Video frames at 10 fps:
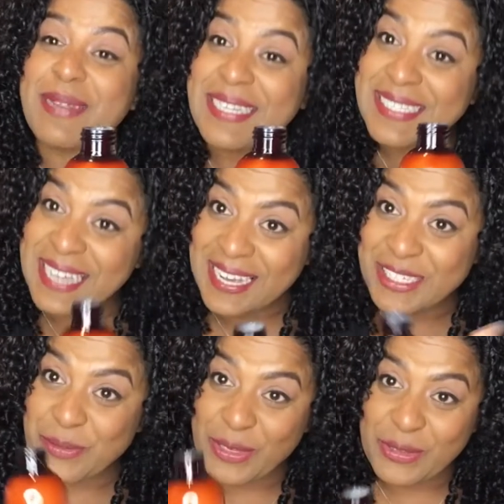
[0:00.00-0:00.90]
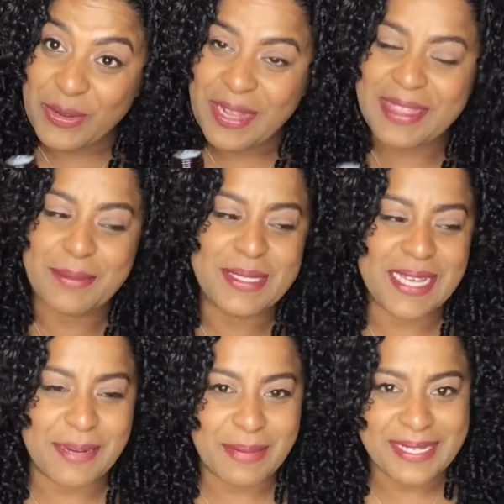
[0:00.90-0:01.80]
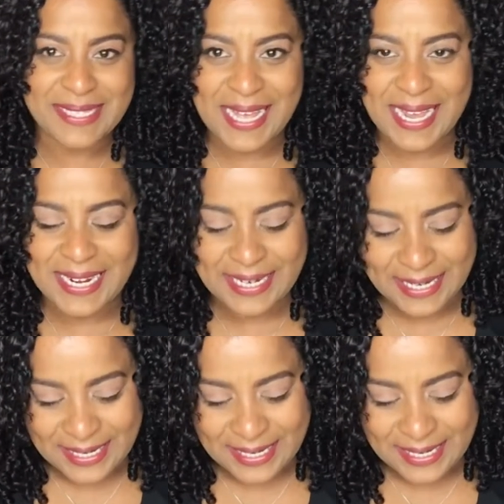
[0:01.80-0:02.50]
but it does when you look at them side by side.